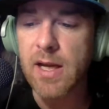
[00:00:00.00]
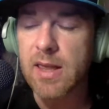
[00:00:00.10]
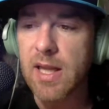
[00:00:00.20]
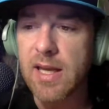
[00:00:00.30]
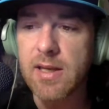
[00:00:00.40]
I
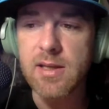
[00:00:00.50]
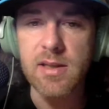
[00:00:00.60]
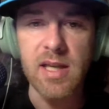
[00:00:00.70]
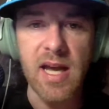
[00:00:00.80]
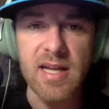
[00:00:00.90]
like
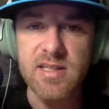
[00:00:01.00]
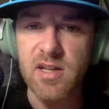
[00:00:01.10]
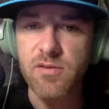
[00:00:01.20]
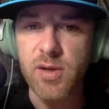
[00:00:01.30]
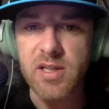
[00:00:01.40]
the guys
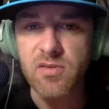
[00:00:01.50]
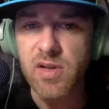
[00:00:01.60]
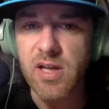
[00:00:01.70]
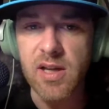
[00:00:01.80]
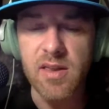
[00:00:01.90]
that have
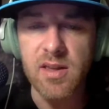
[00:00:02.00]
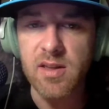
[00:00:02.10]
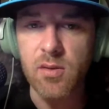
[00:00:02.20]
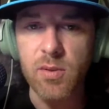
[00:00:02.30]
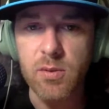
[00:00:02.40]
transferred in. I think
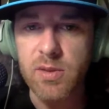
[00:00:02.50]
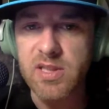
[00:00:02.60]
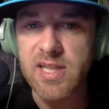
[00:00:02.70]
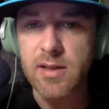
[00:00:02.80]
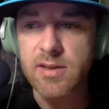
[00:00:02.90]
that they're really,
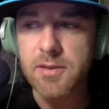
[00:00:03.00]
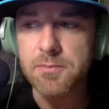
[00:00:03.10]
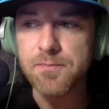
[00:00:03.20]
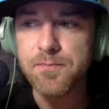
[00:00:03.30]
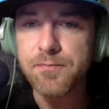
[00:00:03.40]
really
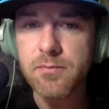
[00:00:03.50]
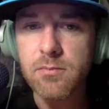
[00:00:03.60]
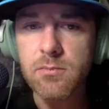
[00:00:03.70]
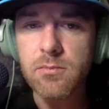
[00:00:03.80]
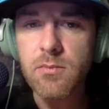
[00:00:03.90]
talented.
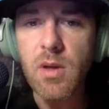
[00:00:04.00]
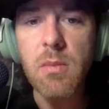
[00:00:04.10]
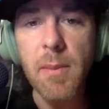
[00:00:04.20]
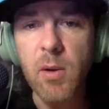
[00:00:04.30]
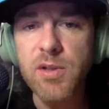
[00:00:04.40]

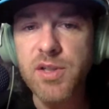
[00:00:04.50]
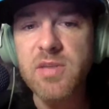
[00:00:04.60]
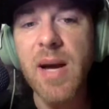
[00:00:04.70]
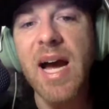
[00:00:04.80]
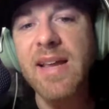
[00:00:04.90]
But my question
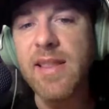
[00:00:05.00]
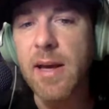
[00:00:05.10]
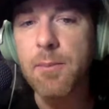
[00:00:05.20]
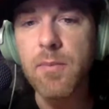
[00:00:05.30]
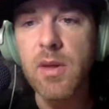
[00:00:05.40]
is behind
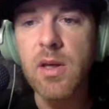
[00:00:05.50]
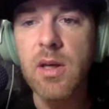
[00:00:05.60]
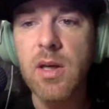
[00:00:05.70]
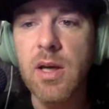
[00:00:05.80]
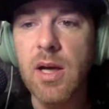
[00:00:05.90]
them.
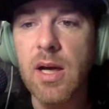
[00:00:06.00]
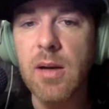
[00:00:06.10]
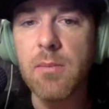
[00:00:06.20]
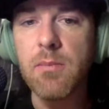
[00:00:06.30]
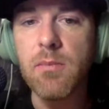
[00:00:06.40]

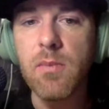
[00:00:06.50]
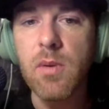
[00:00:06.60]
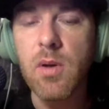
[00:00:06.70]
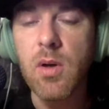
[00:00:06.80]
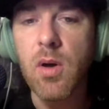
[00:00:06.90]

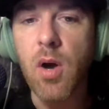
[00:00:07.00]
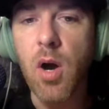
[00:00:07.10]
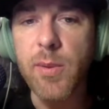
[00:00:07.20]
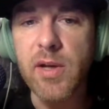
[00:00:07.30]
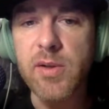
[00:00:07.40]

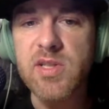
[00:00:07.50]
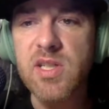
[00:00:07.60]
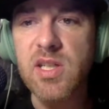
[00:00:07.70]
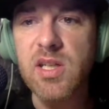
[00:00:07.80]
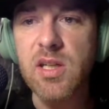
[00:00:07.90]
Are we going to
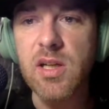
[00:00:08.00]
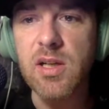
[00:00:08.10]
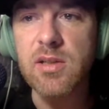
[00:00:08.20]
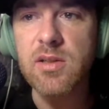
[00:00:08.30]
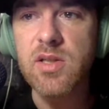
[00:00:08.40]
see
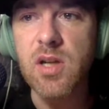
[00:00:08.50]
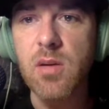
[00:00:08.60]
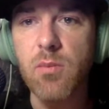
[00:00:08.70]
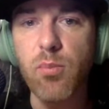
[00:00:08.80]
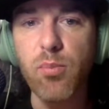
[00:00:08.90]

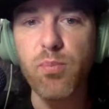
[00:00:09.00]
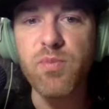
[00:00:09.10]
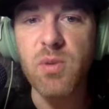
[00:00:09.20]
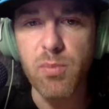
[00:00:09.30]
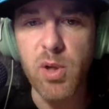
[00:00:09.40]
some
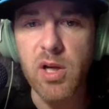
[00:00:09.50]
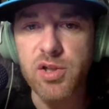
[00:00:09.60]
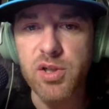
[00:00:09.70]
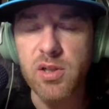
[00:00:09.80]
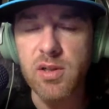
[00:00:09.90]

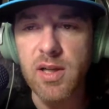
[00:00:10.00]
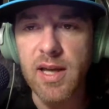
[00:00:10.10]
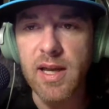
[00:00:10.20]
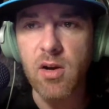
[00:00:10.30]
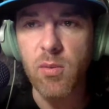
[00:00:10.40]
production?
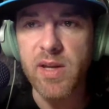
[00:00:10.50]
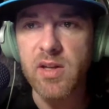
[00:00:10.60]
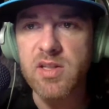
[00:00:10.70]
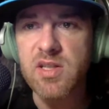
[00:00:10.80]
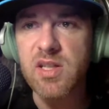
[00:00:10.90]
And are we
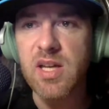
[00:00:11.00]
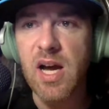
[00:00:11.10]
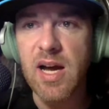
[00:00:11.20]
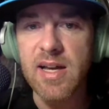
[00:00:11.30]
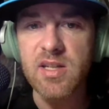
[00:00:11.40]
going to see
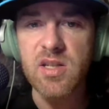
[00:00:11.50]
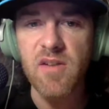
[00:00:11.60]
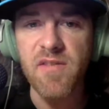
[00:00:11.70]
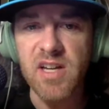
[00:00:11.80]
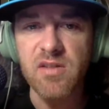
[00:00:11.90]
guys
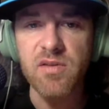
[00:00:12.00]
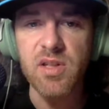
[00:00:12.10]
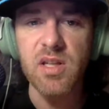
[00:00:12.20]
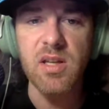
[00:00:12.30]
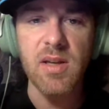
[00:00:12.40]

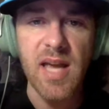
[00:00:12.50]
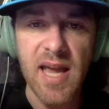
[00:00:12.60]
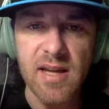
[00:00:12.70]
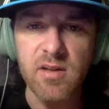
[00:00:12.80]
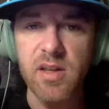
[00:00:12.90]
effectively
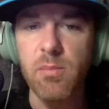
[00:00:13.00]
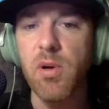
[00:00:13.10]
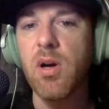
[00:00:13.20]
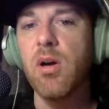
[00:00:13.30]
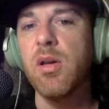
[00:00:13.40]
handling the
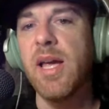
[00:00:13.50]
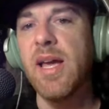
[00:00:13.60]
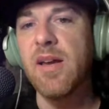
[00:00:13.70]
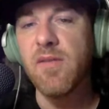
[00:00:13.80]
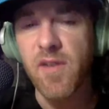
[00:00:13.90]
ball
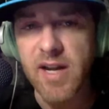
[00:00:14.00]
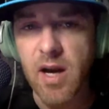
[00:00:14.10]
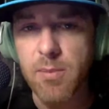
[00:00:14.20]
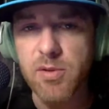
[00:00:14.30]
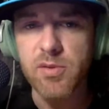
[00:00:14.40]
and
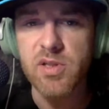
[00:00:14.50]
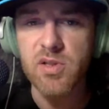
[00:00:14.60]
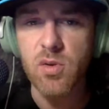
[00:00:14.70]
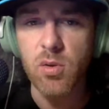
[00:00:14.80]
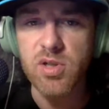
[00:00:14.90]
finding opportunities
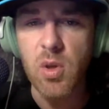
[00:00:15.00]
to score?